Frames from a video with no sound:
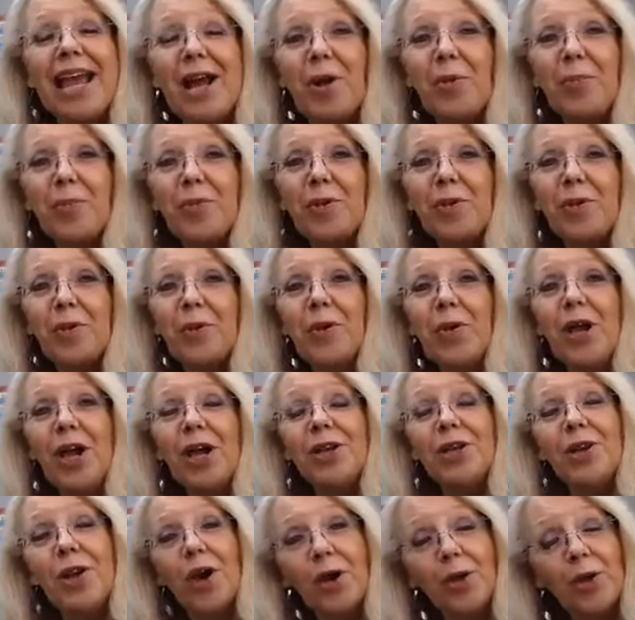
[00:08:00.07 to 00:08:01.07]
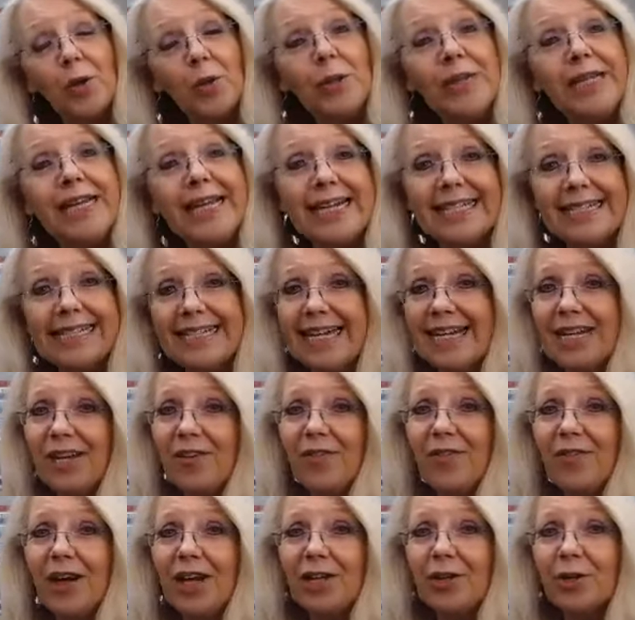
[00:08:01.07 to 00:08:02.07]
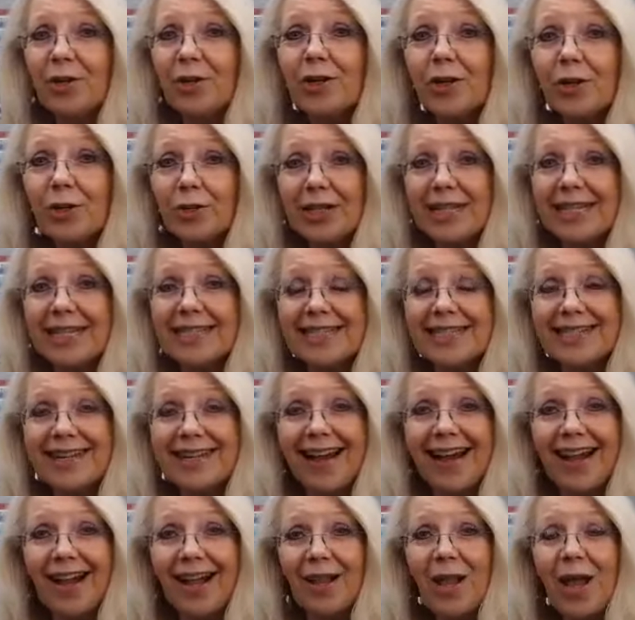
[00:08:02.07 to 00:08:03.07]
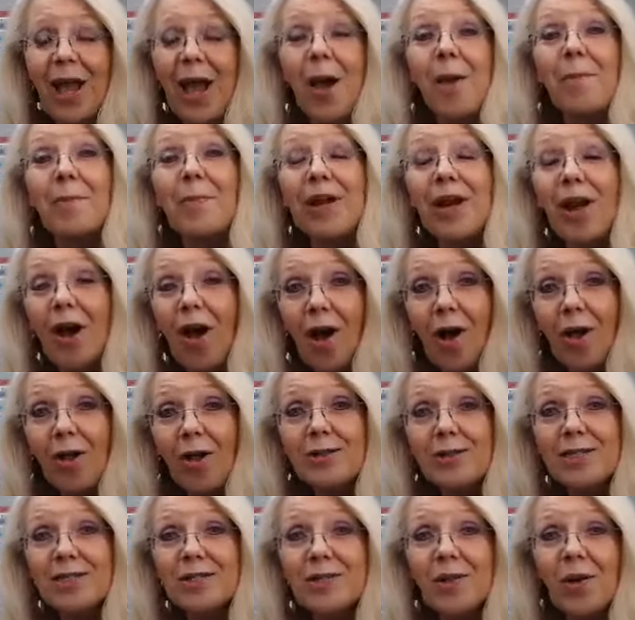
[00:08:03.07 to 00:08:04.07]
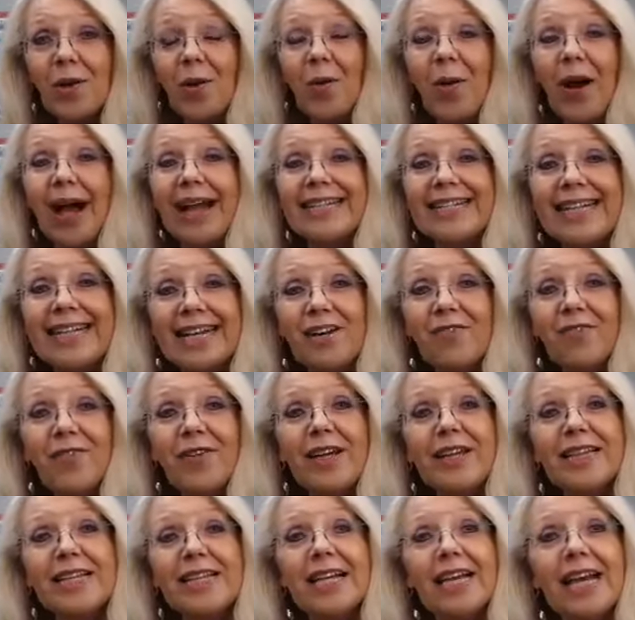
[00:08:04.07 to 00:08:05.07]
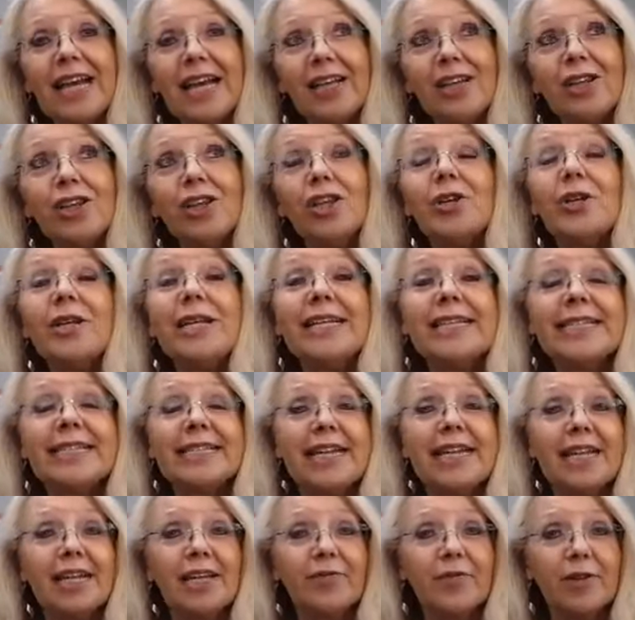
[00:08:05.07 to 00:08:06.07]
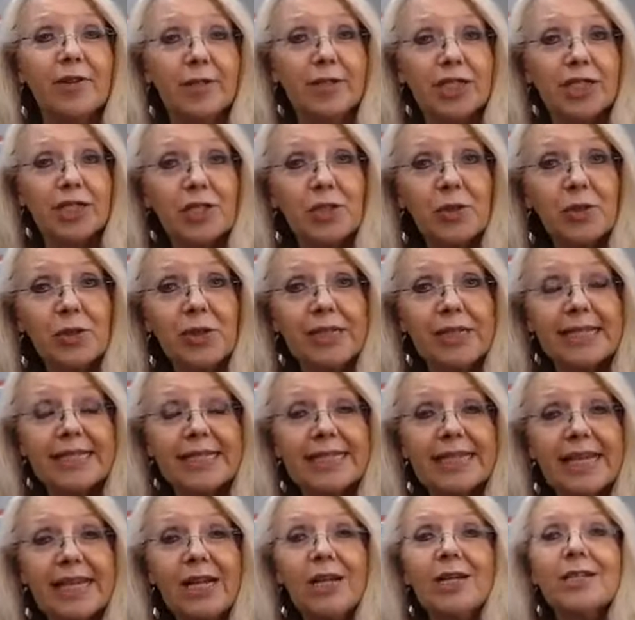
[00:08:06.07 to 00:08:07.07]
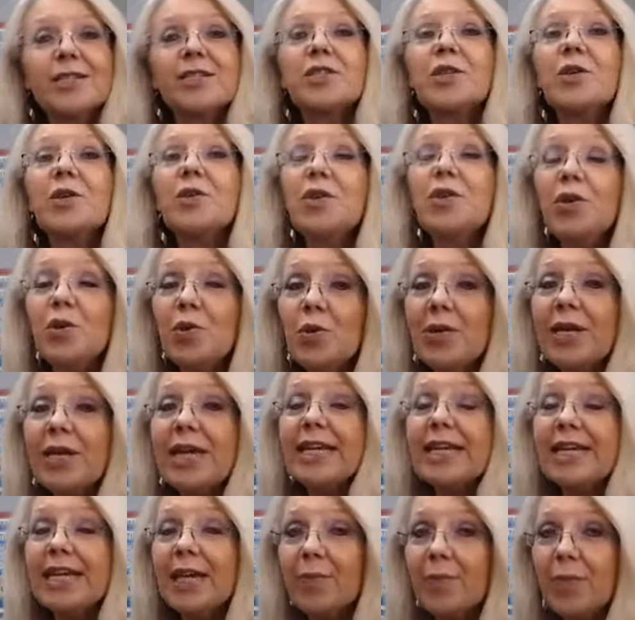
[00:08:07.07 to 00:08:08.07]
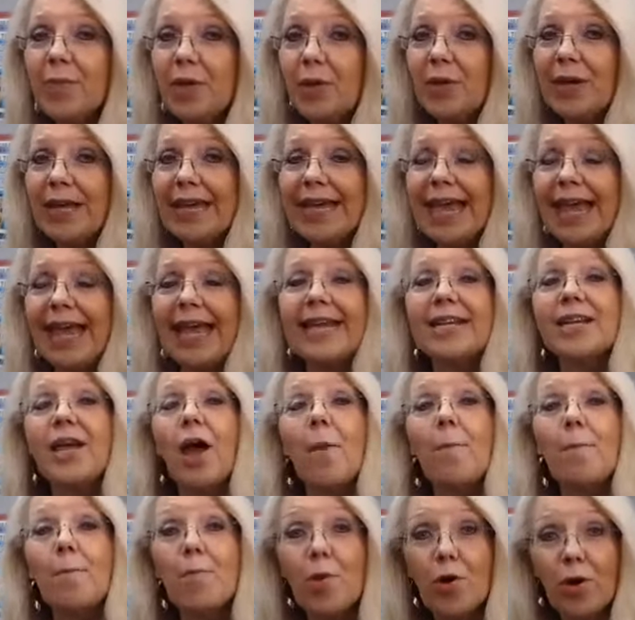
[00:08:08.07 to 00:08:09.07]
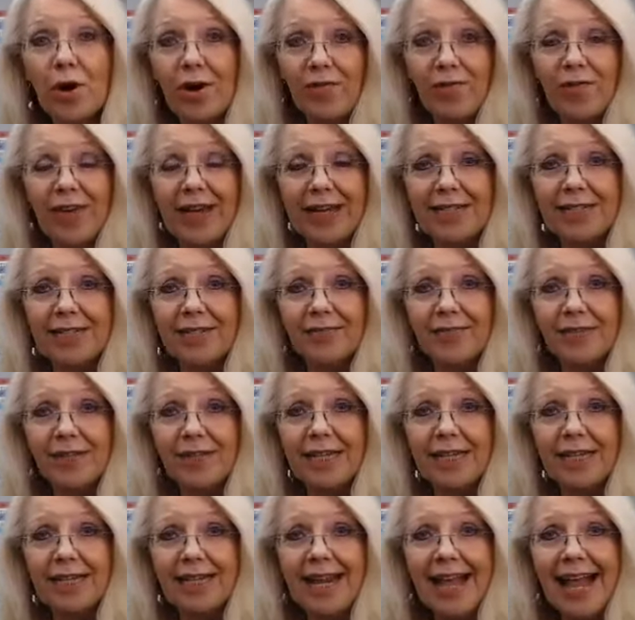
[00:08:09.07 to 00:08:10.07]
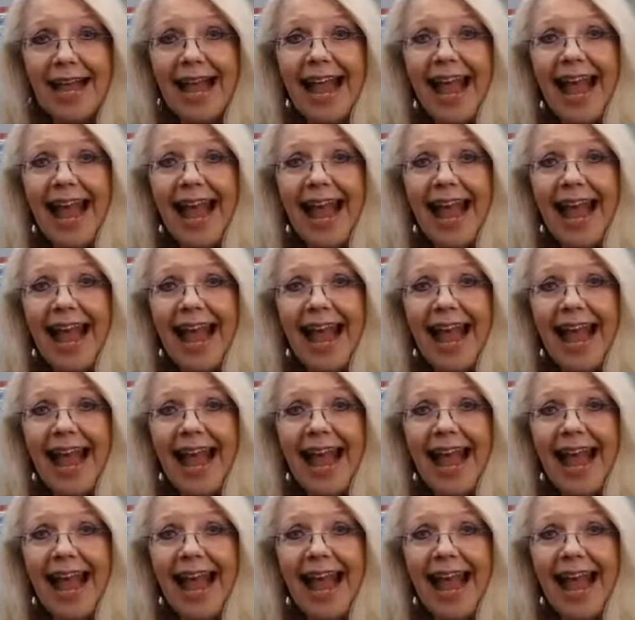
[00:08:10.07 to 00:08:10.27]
to help you not only identify your learning style, but also identify the learning style of your students so you can communicate more effectively.